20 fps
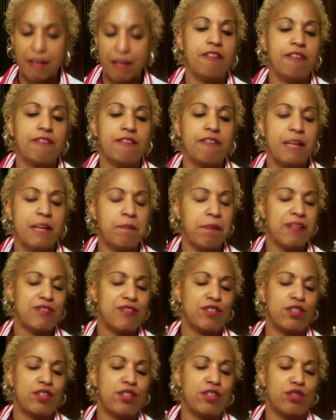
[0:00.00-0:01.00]
for
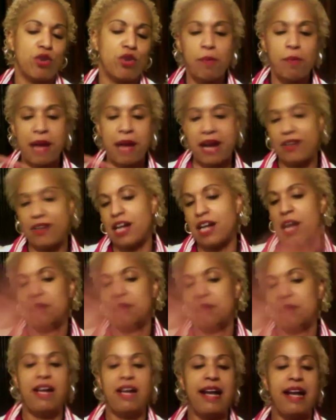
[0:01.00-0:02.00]
himself. It busted his
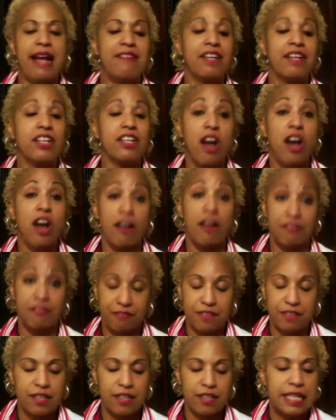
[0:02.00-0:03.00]
whole paradigm of not
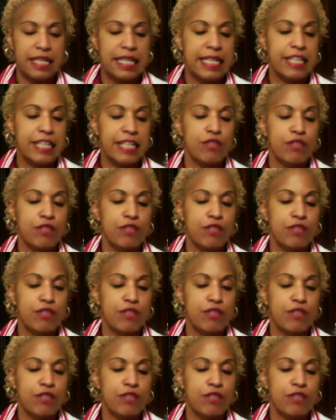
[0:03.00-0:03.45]
having enough.